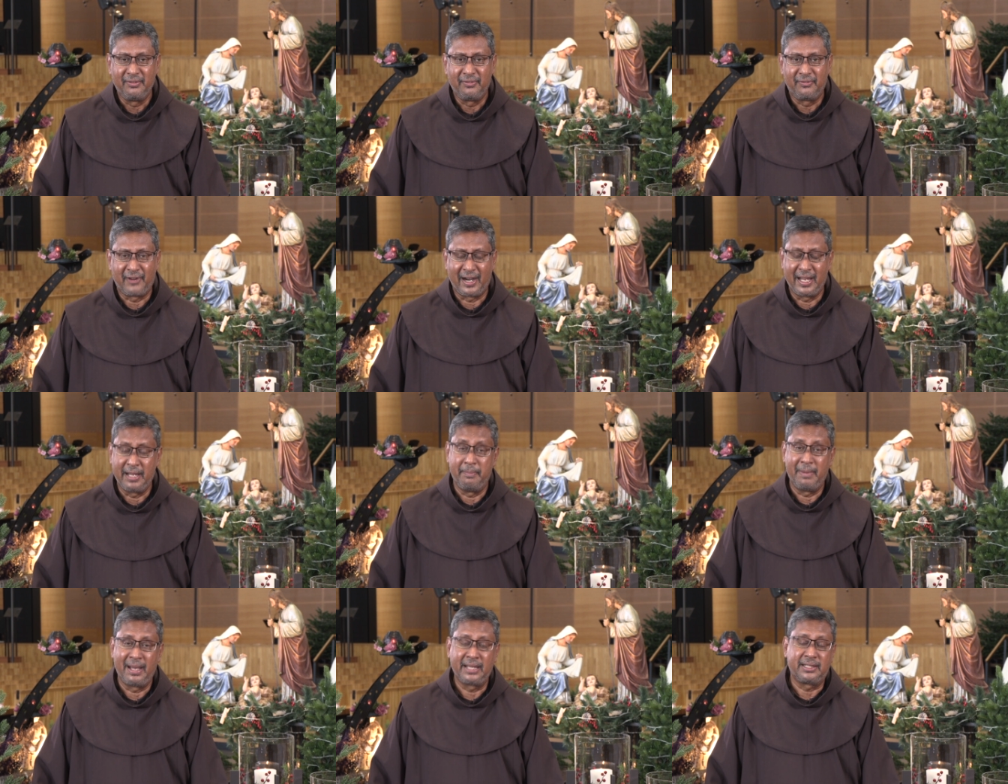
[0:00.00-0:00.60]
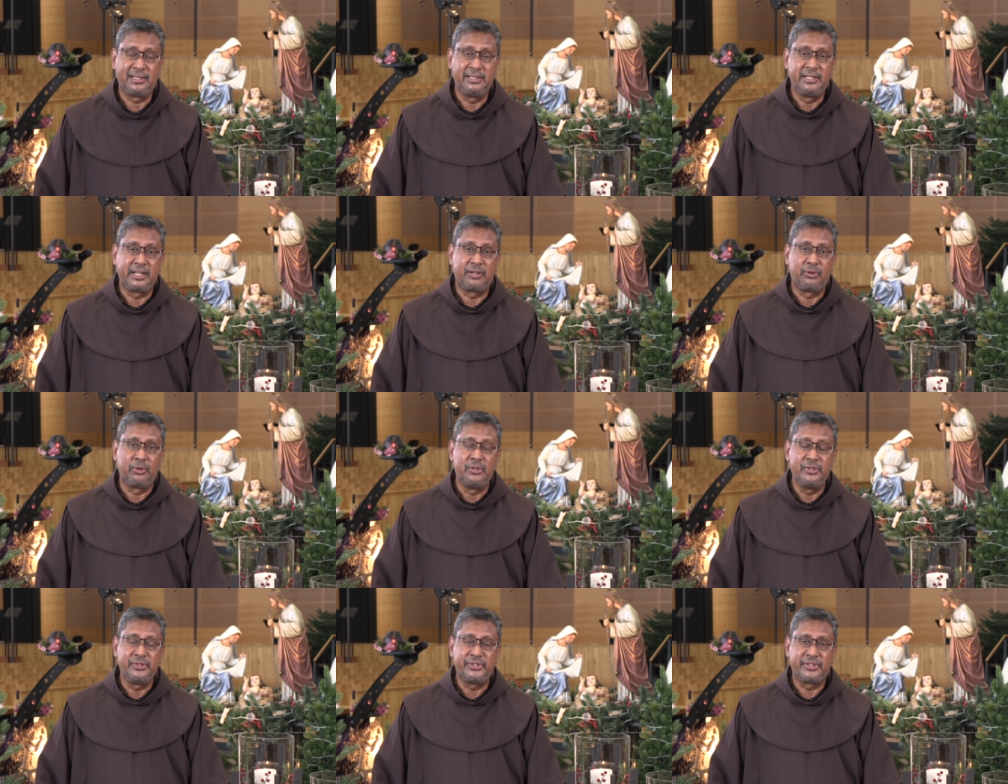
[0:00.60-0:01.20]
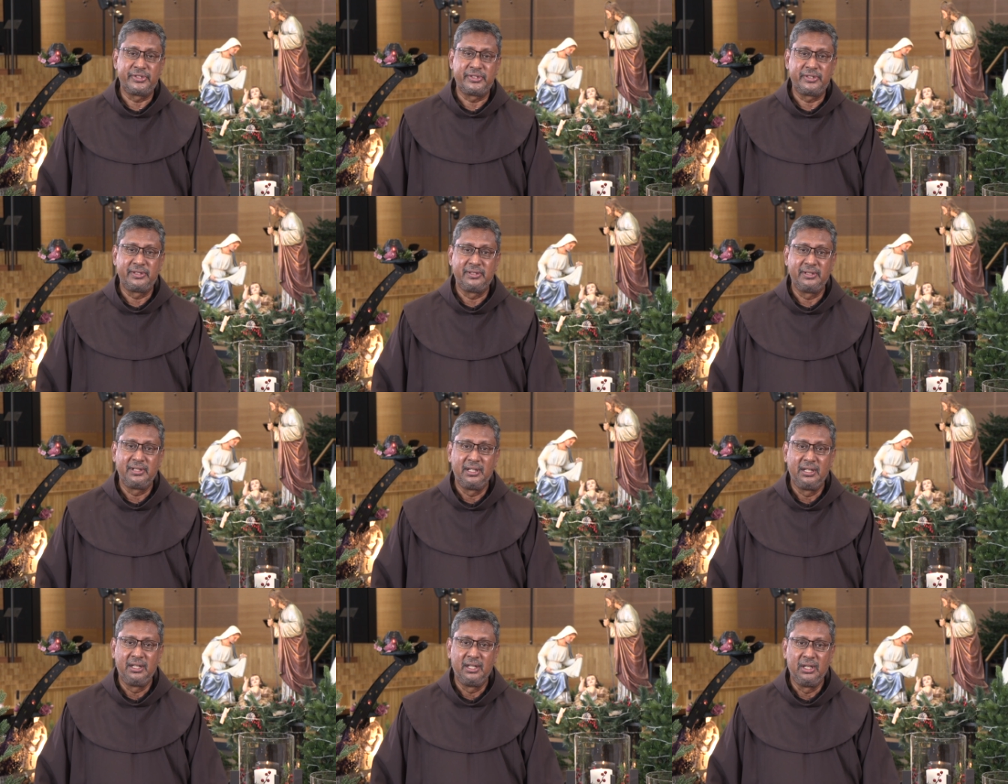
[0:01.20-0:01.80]
Friar Michael de Cruz,
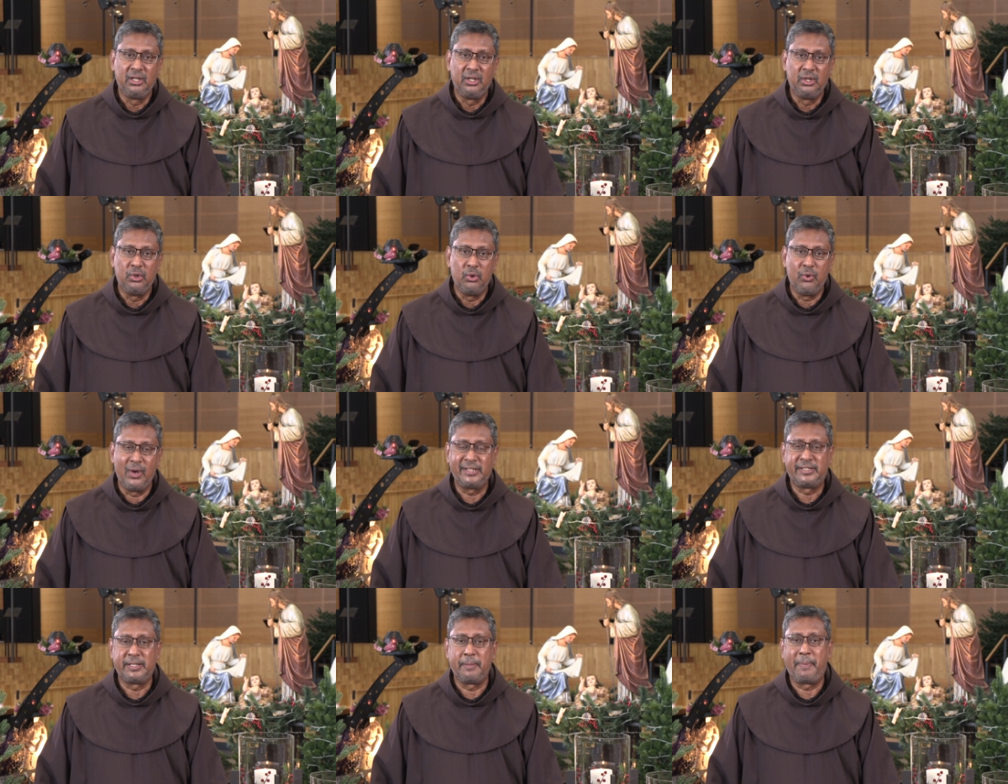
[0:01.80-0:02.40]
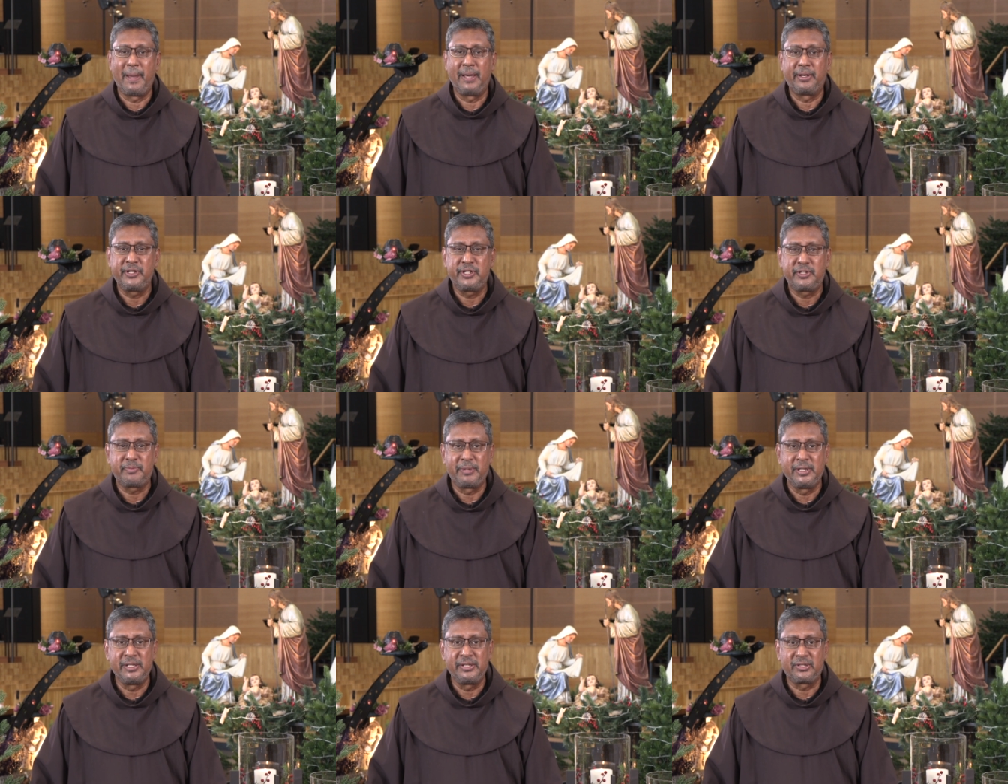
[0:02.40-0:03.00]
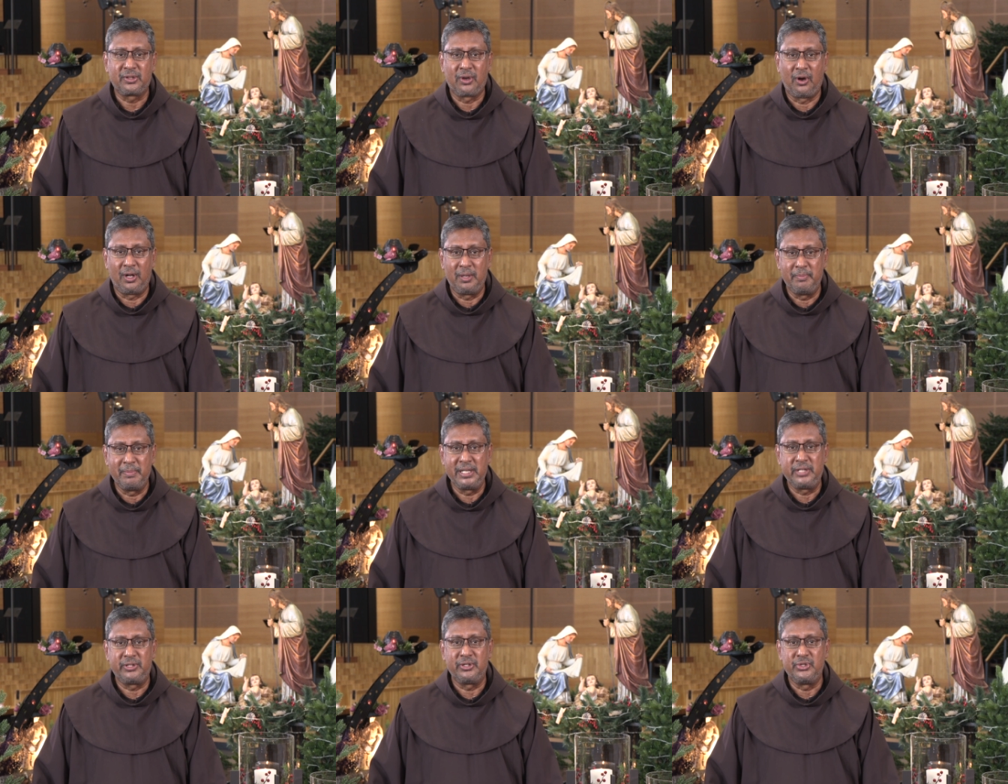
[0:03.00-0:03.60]
who as a parish priest called
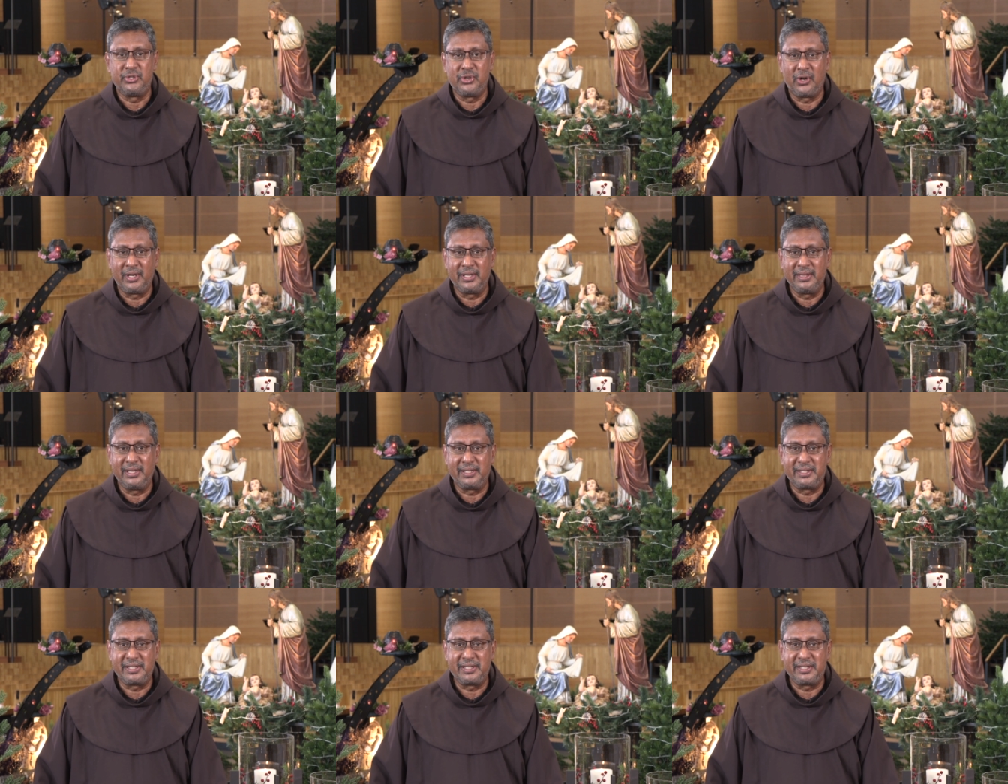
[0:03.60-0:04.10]
me to join the